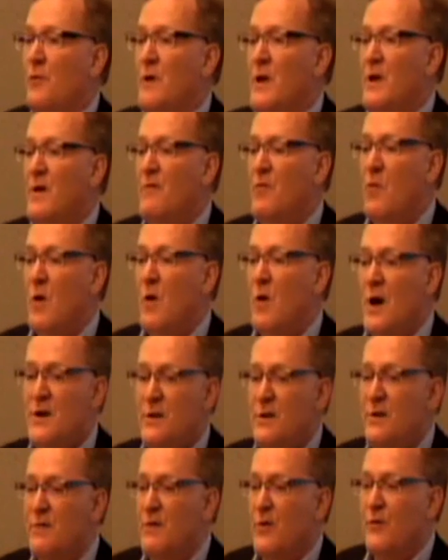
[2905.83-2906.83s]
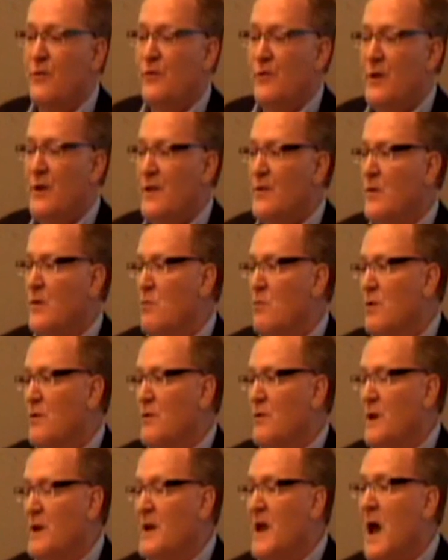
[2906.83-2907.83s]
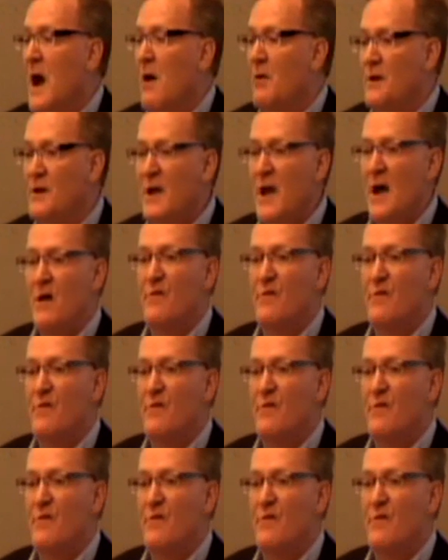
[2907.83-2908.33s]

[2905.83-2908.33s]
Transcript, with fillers: So we have one university that we're doing now